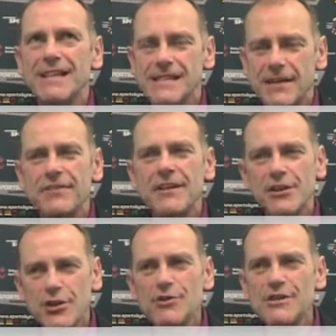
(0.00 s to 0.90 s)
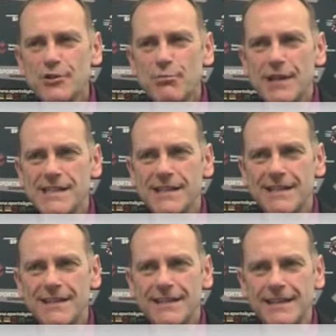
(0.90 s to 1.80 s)
Definitely could do better,
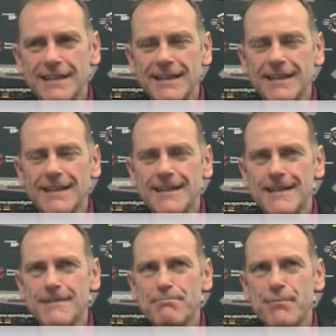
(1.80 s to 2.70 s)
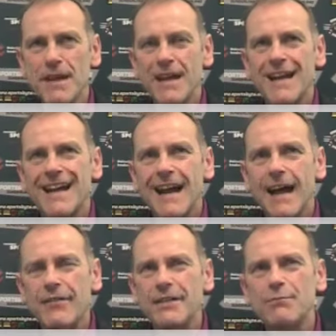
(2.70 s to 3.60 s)
I think. I
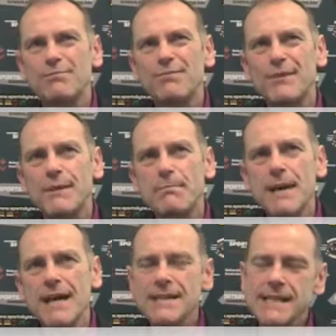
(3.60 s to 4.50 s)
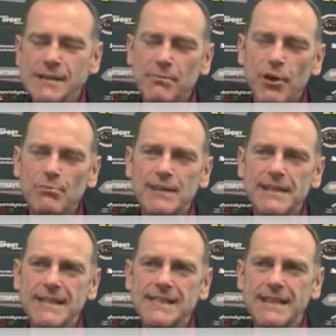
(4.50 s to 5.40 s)
think the main
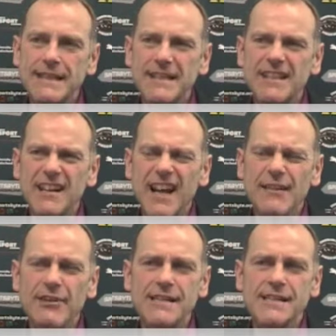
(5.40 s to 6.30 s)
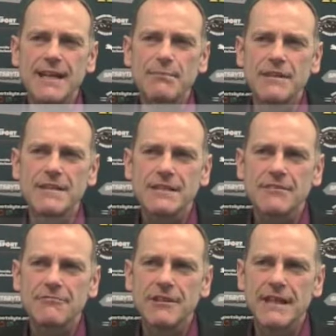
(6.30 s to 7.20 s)
disappointment is the lack of excitement,
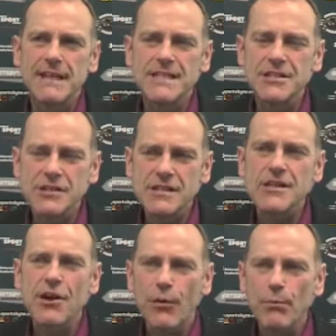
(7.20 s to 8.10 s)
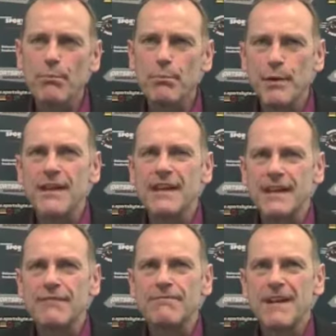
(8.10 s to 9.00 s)
really. It's just not
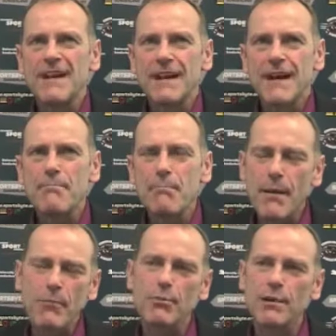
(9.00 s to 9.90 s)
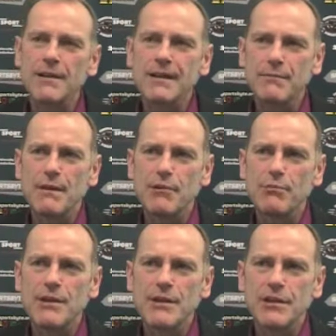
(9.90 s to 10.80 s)
been a
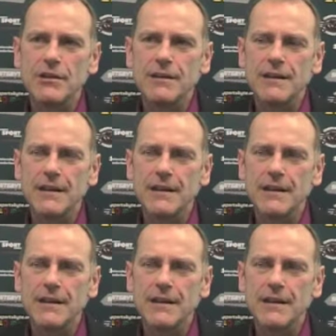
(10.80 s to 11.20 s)
memorable year.